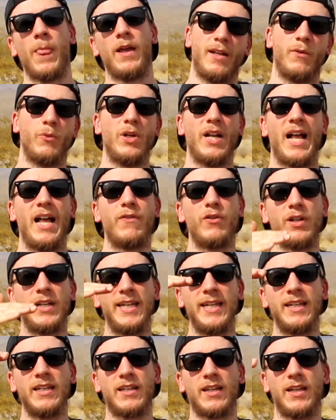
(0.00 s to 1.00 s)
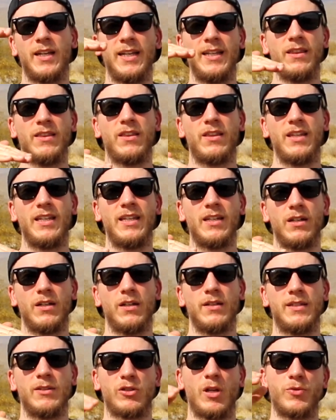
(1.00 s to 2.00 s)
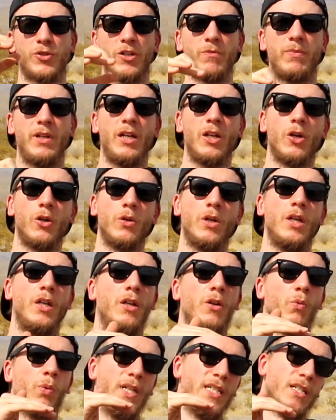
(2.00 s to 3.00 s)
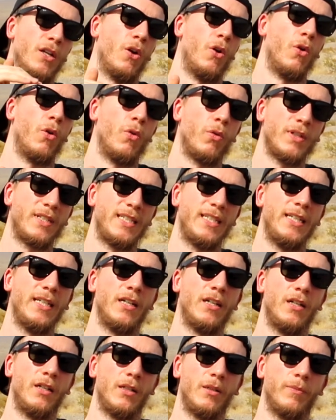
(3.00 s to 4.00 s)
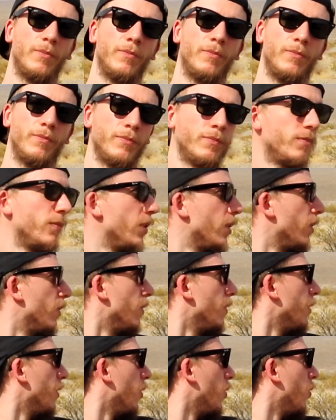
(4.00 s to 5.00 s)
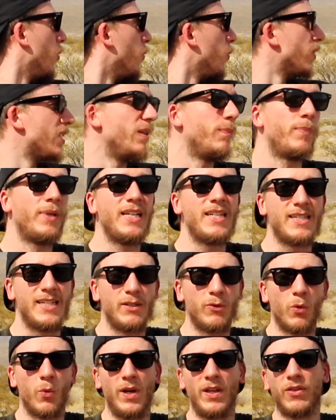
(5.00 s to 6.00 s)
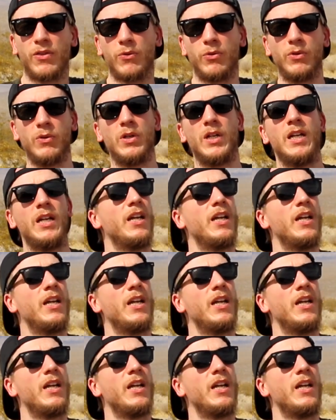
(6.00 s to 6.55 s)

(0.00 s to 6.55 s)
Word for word: And we'll have a link in the uh, description below with all the, um, all the pieces we went through.